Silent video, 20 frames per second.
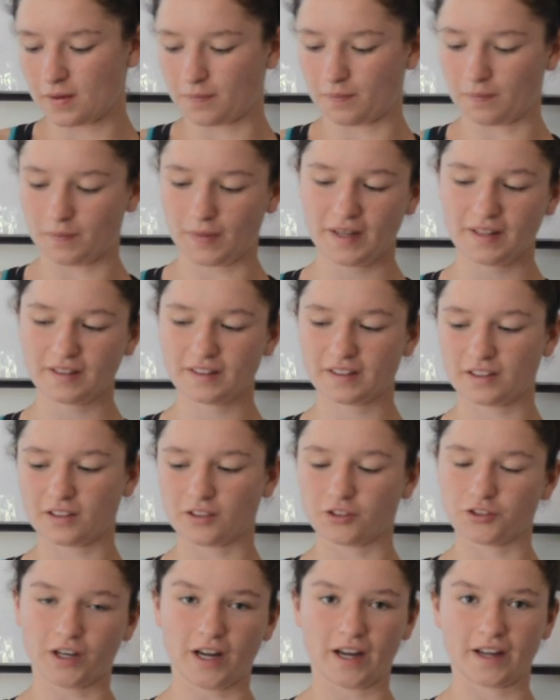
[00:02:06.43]
My
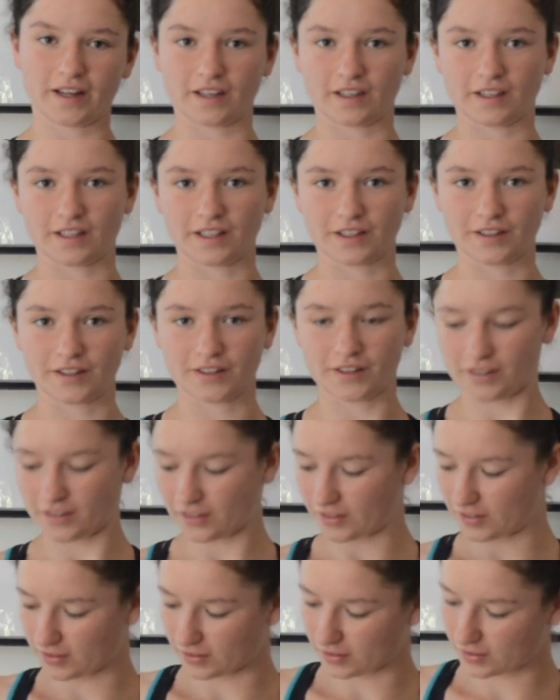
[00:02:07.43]
little dragon here
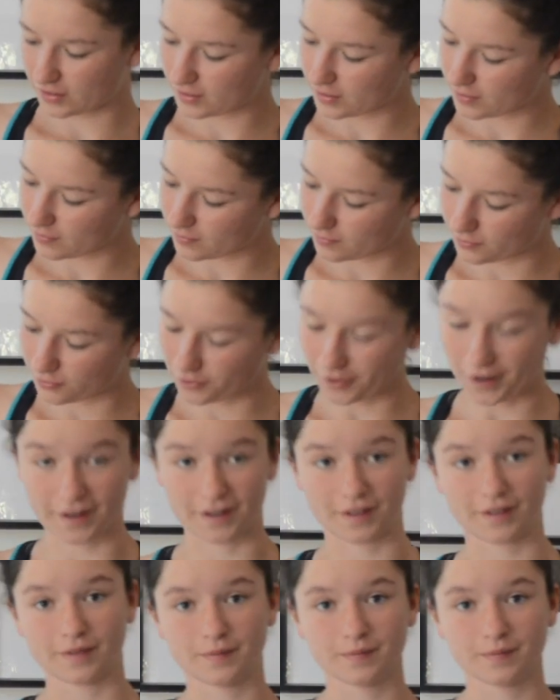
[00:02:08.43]
is Fred,